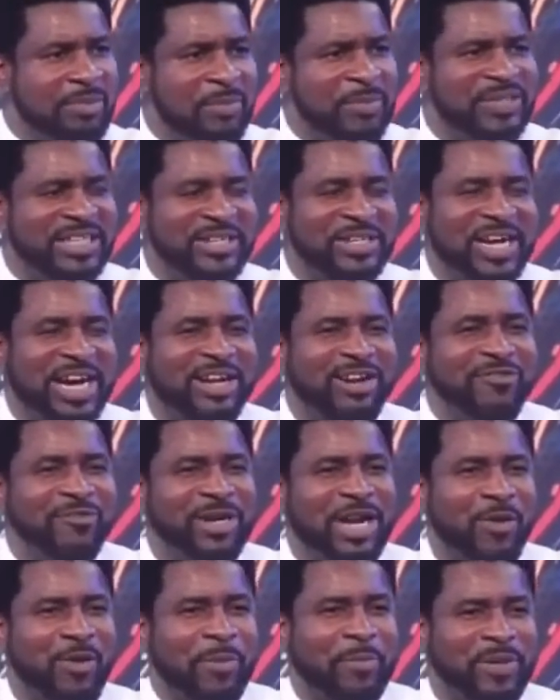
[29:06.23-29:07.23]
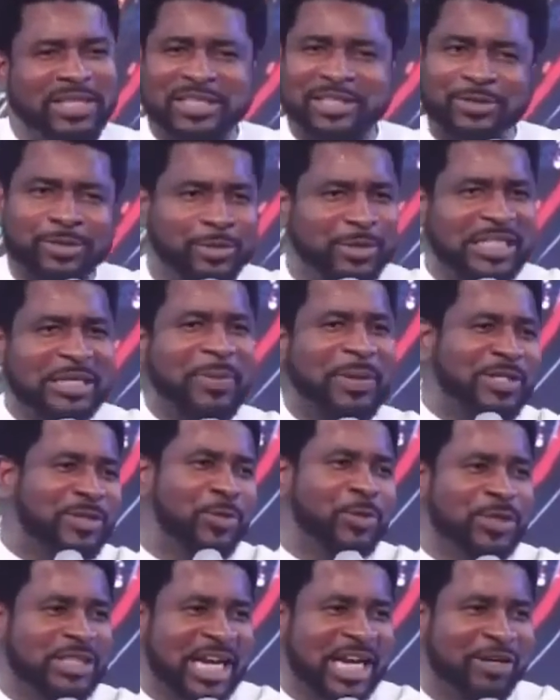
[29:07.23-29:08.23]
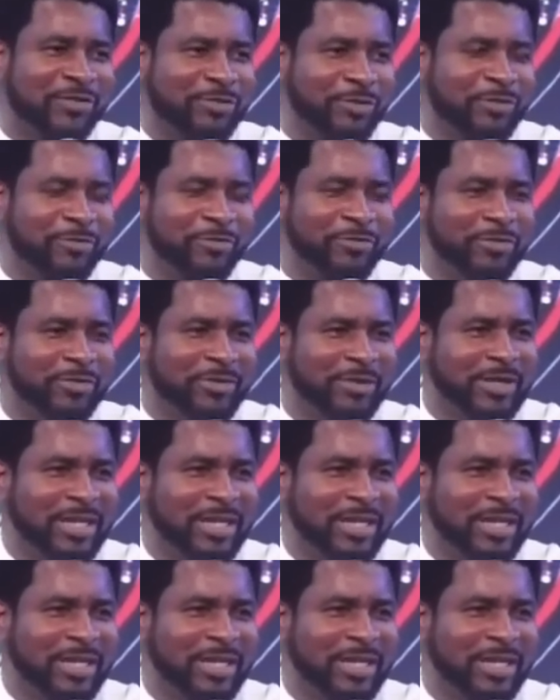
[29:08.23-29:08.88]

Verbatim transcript: People say you can love more than one person. No, it depends on which kind of love.